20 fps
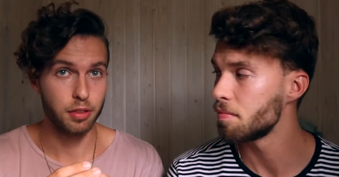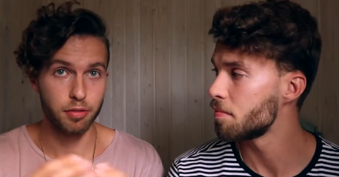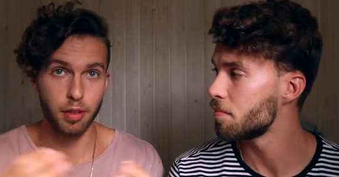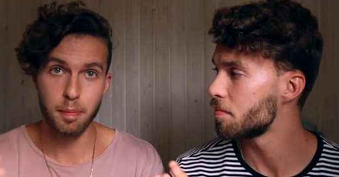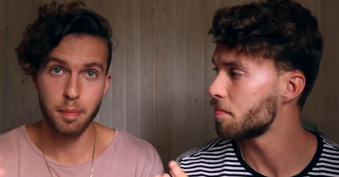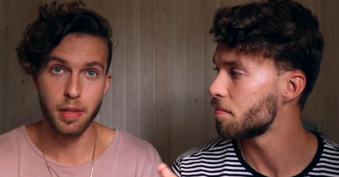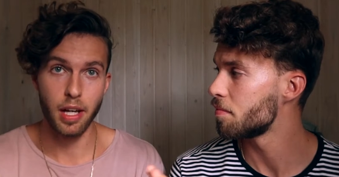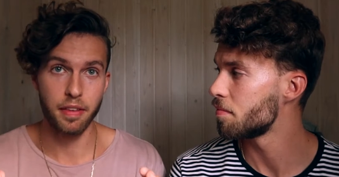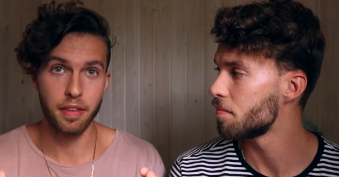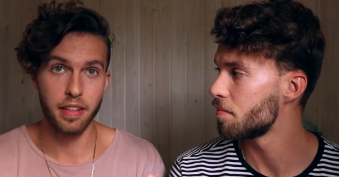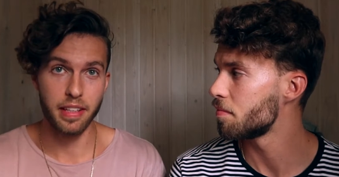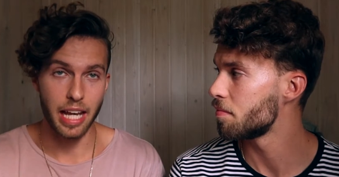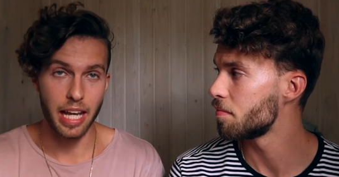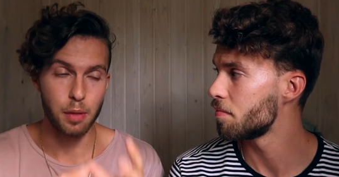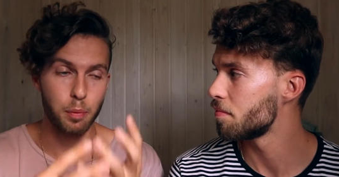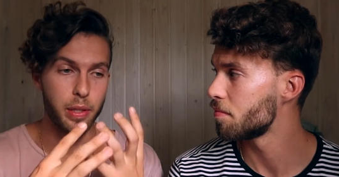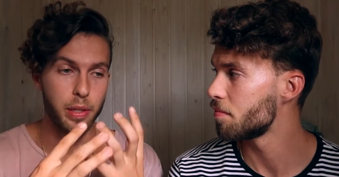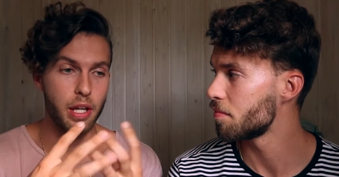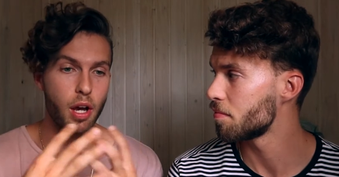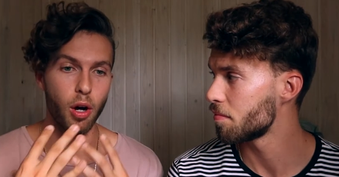Speaker 1: From nothing,
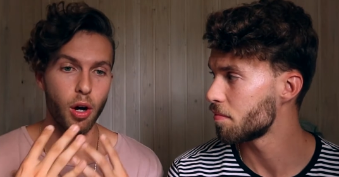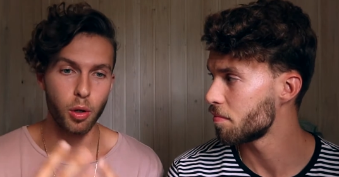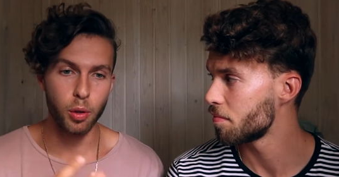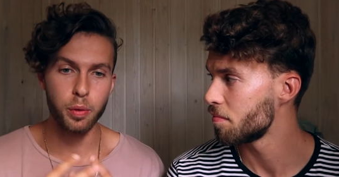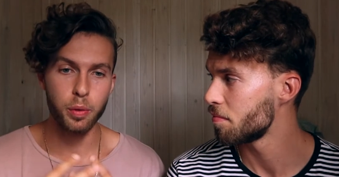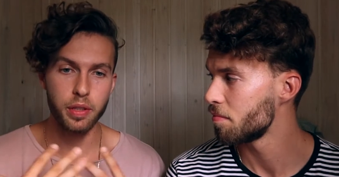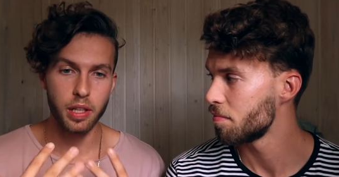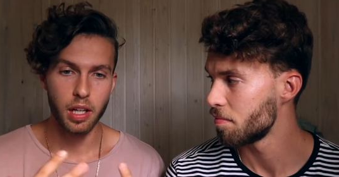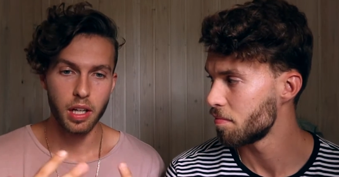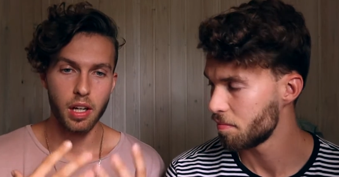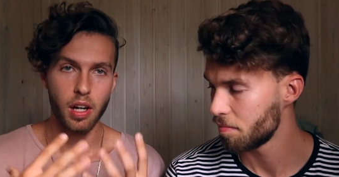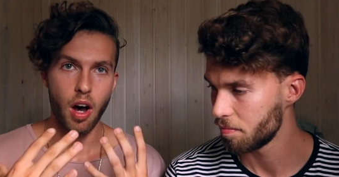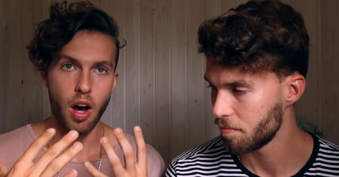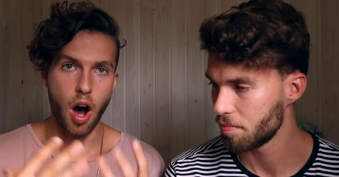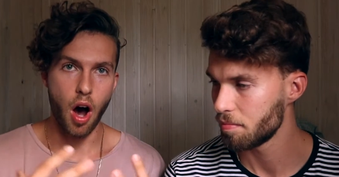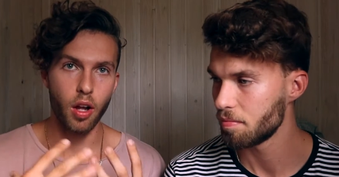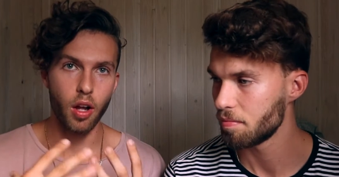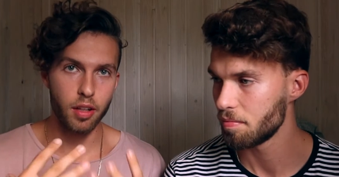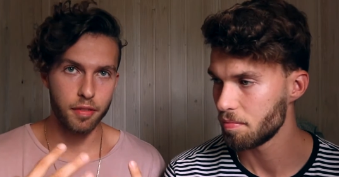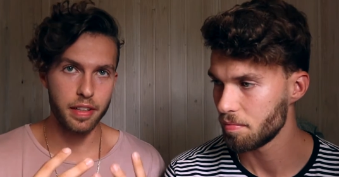and we own
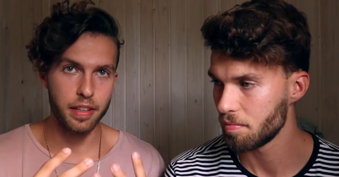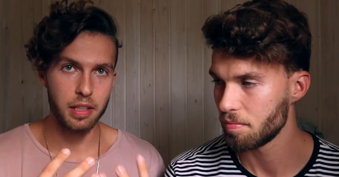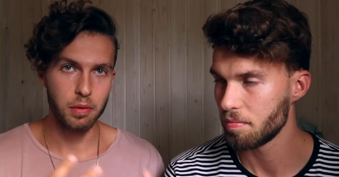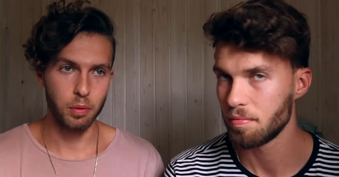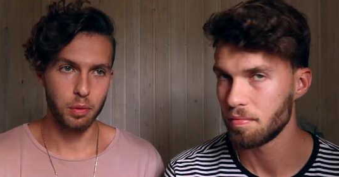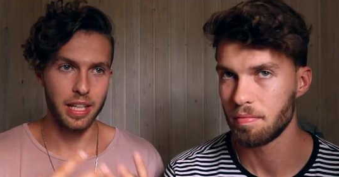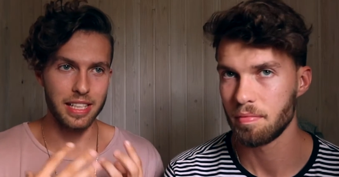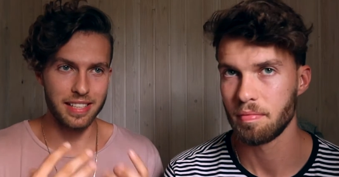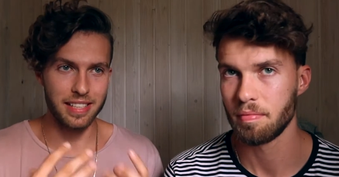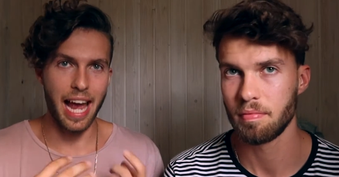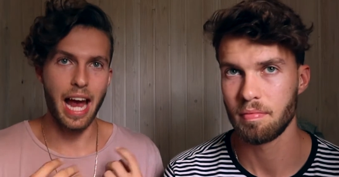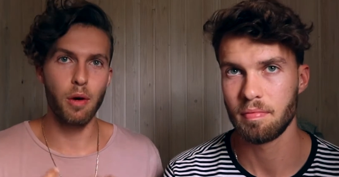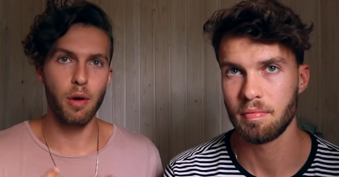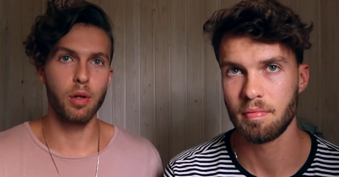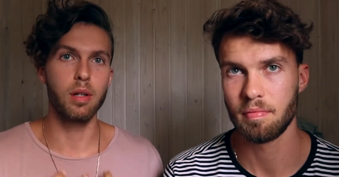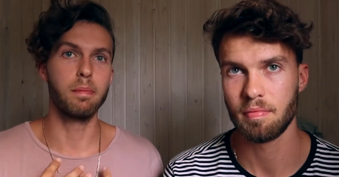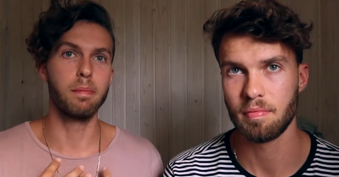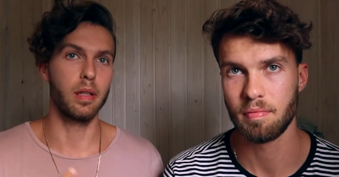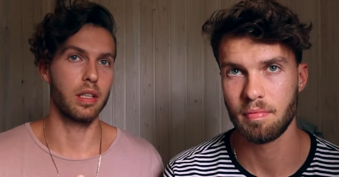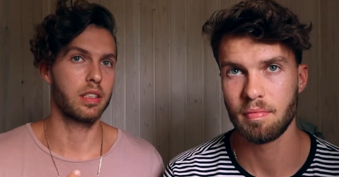all of it. It's
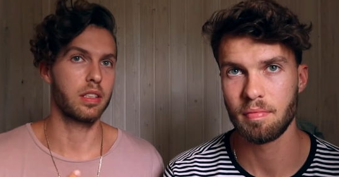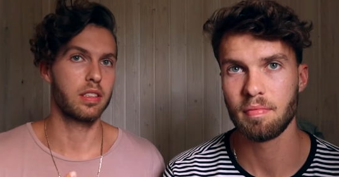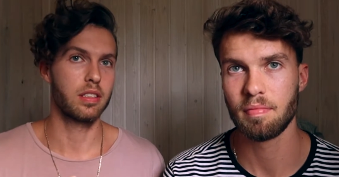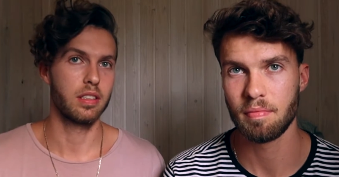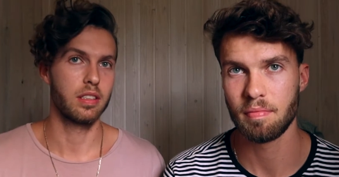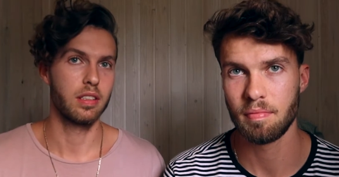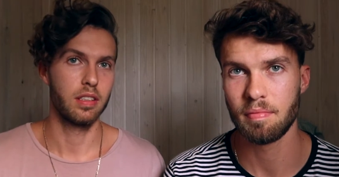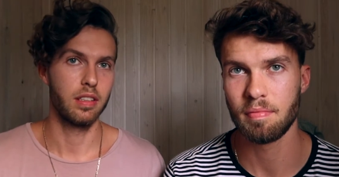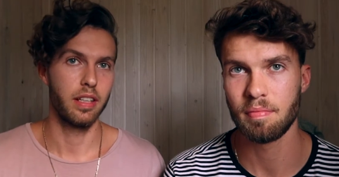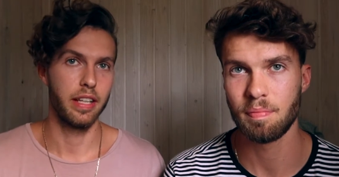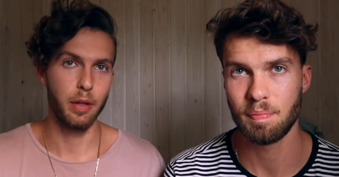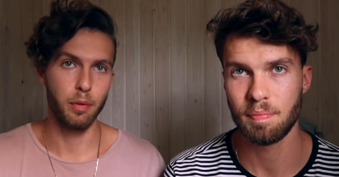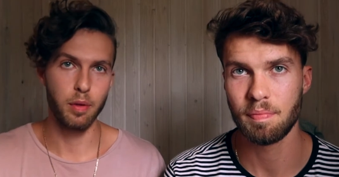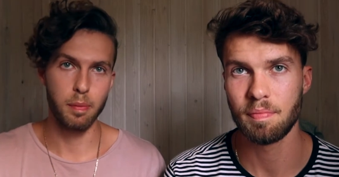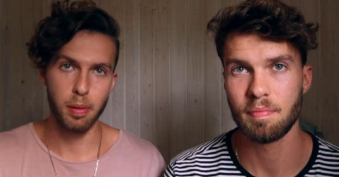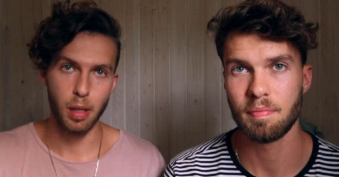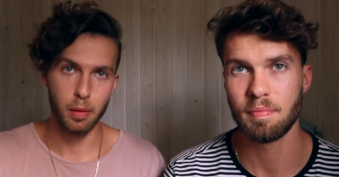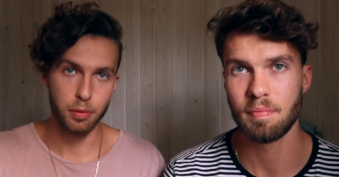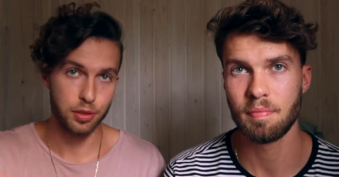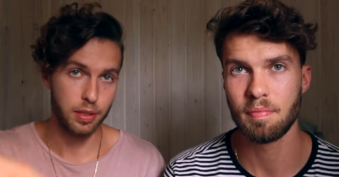our books, and then we
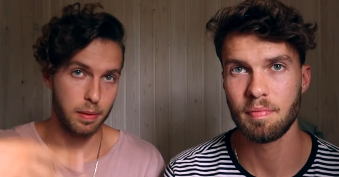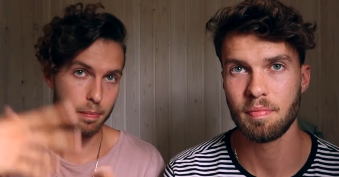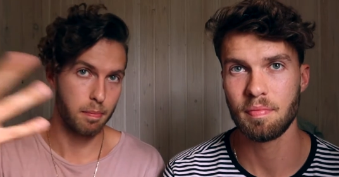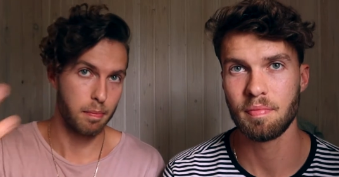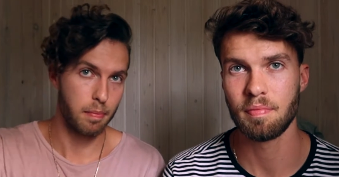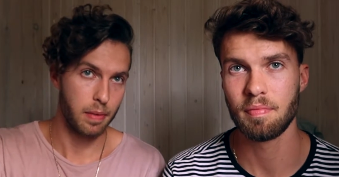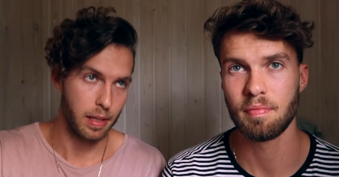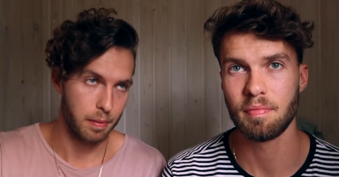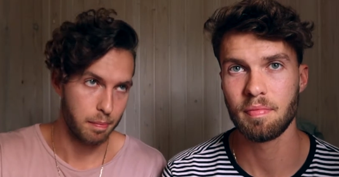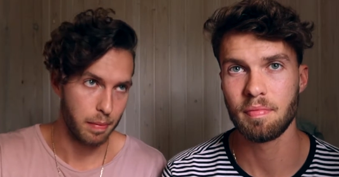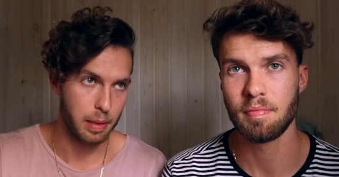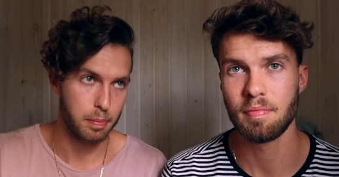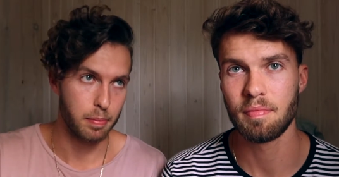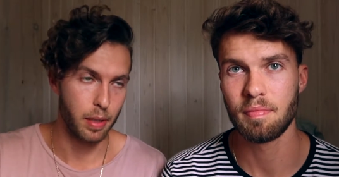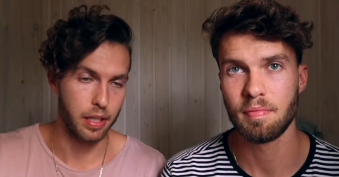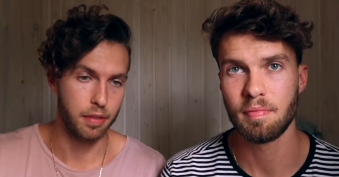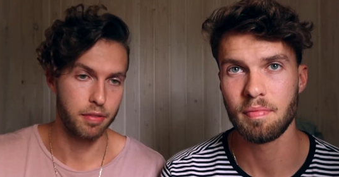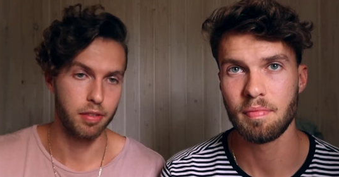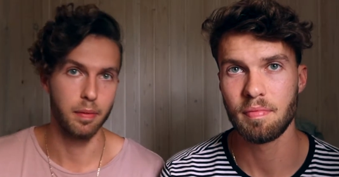publish them and make money